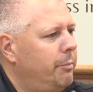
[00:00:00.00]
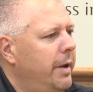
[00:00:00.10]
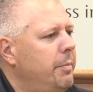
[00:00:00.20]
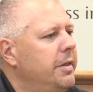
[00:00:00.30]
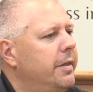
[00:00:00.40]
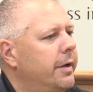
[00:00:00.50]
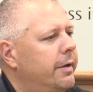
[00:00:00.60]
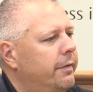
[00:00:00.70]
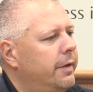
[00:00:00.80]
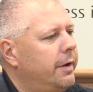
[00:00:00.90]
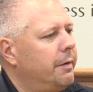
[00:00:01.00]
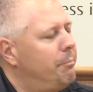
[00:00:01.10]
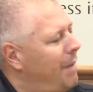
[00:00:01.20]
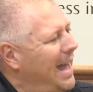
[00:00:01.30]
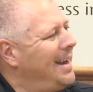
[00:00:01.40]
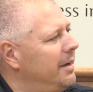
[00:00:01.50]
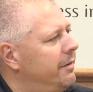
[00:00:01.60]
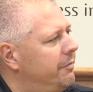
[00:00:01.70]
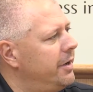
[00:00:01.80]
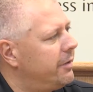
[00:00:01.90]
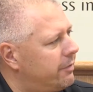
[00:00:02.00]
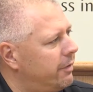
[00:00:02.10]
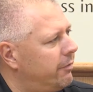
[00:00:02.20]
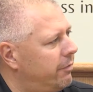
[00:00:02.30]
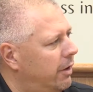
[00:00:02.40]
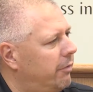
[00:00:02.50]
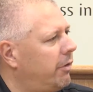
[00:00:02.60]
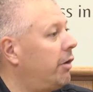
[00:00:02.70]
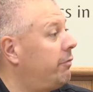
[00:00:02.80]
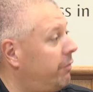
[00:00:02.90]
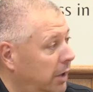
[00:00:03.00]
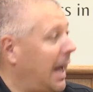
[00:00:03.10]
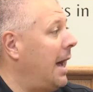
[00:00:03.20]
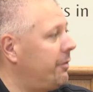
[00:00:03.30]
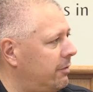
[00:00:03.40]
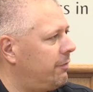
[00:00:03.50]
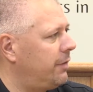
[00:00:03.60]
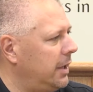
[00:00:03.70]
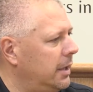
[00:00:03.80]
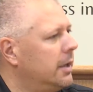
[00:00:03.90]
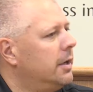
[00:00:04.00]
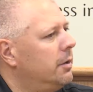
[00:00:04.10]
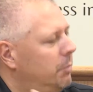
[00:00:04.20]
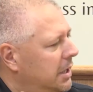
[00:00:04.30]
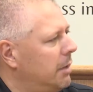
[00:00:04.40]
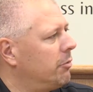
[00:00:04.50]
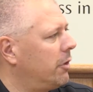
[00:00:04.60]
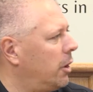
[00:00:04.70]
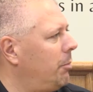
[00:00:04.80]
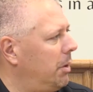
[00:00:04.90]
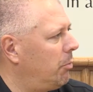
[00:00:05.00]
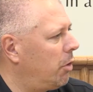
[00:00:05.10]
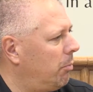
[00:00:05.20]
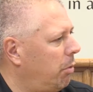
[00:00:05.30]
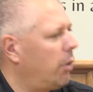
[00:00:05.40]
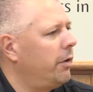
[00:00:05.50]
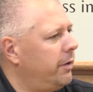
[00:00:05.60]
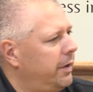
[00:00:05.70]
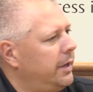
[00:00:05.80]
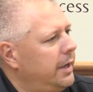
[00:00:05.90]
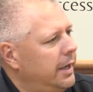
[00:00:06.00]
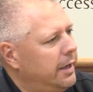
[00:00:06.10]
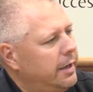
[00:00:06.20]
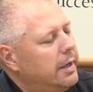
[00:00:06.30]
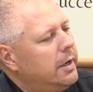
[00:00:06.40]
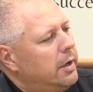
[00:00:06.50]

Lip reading: maybe the competitiveness of our philosophy becomes a little bit more important. And